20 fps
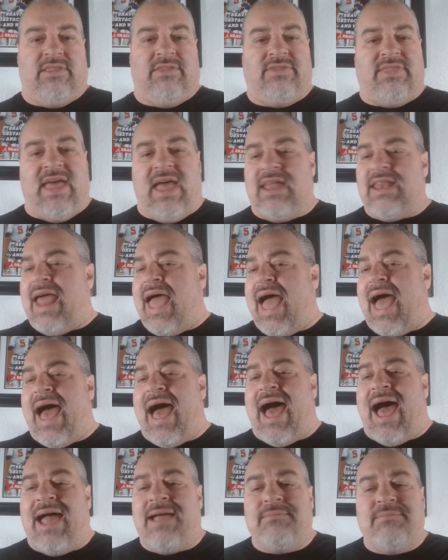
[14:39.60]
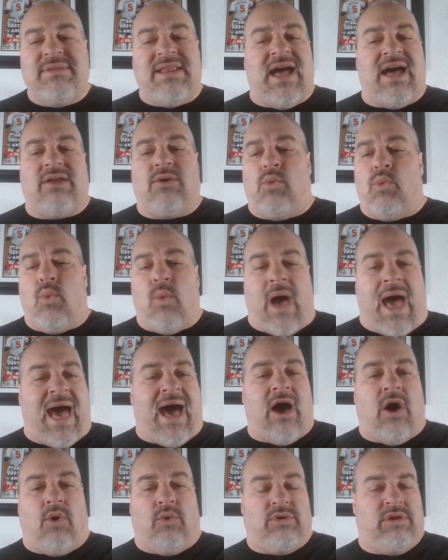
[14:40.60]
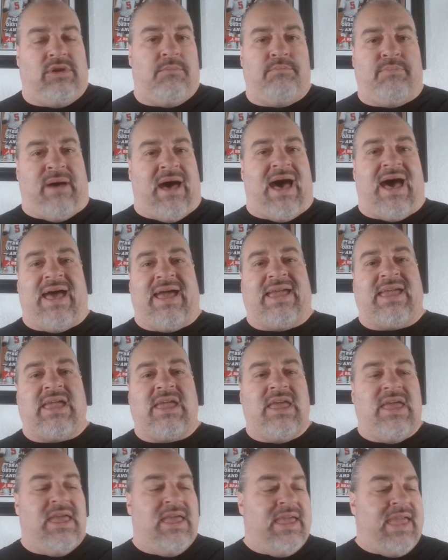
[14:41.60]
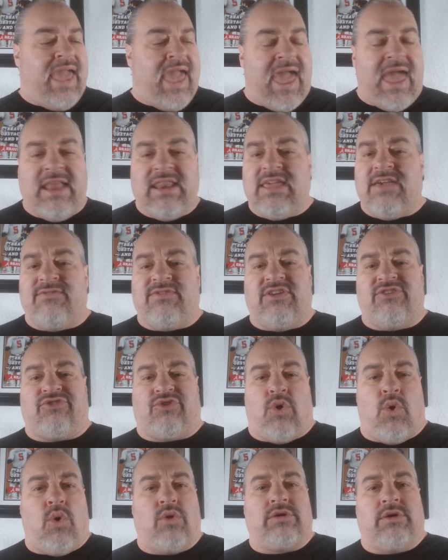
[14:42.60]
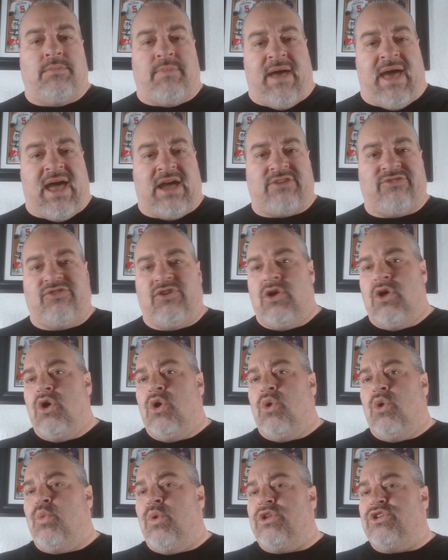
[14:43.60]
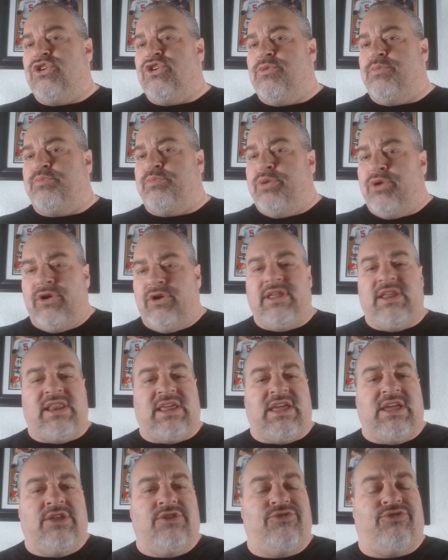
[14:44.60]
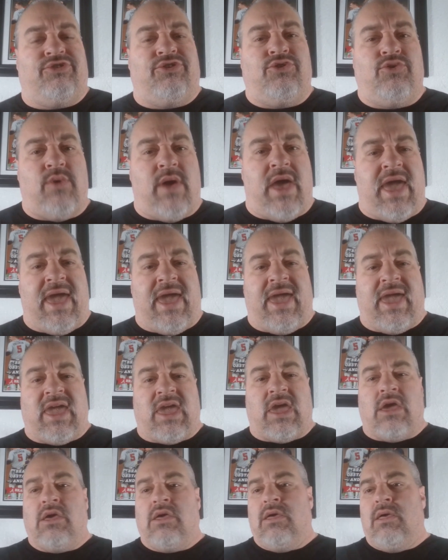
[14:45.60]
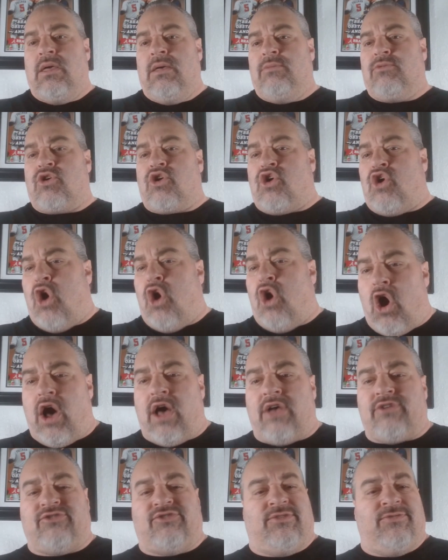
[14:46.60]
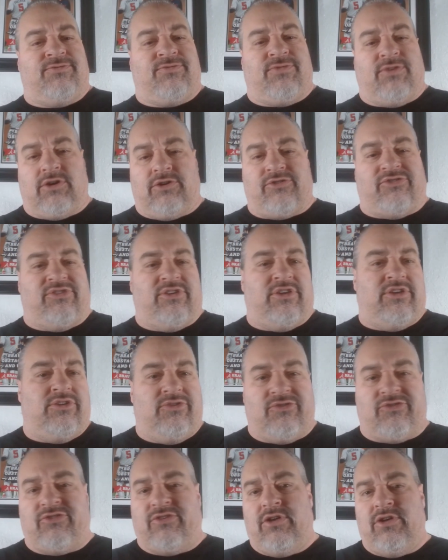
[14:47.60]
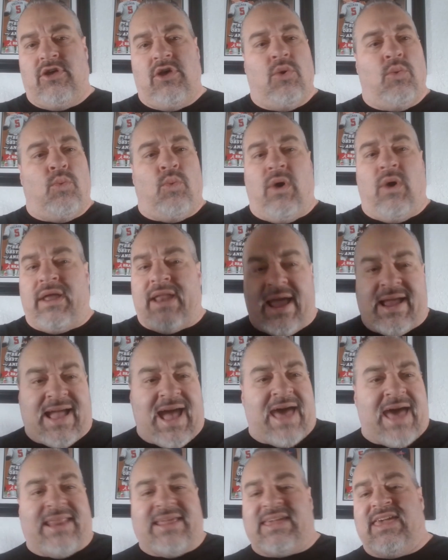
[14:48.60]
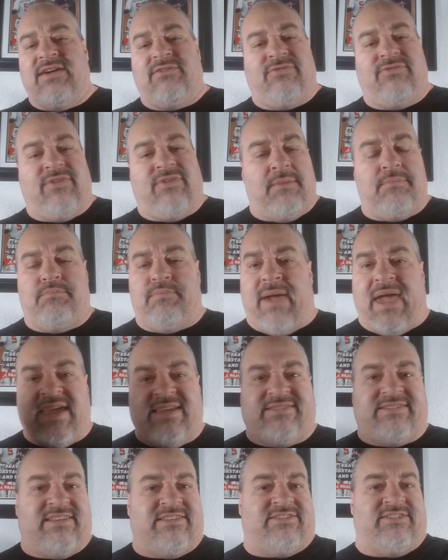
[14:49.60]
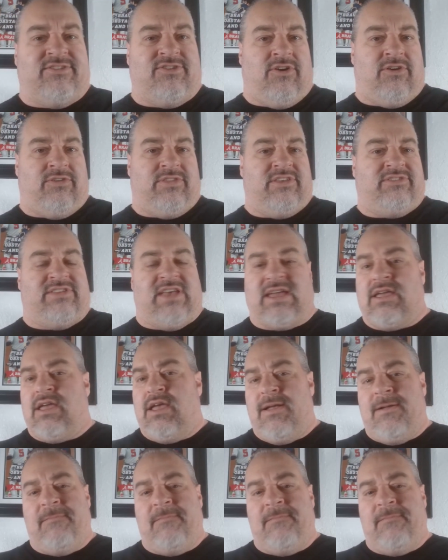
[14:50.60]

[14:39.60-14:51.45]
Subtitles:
that I'm not wowed by any of these quarterbacks when you put it into a cost versus what I got to give up basis and all this. Like,